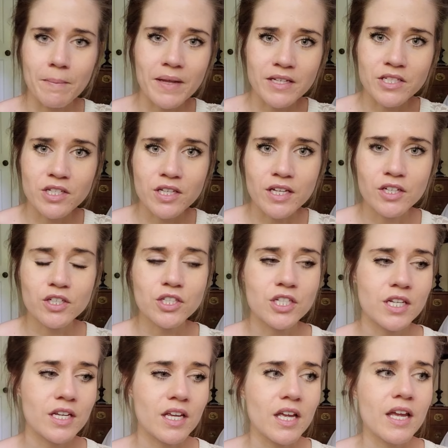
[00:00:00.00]
mental
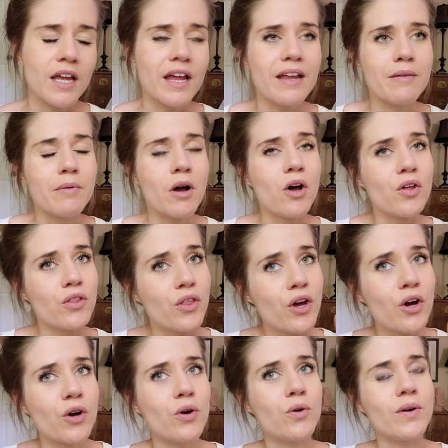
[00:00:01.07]
energy,
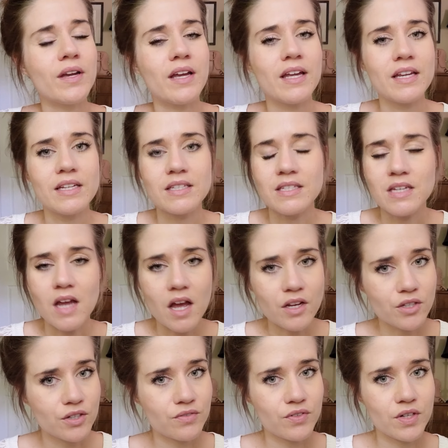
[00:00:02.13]
although it is not
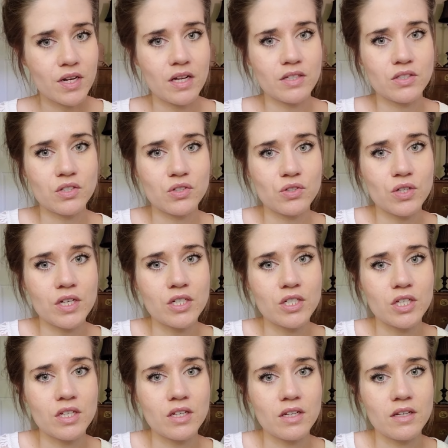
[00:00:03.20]
good for
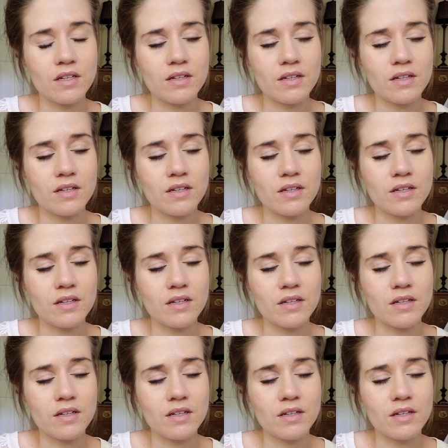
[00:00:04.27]
concentration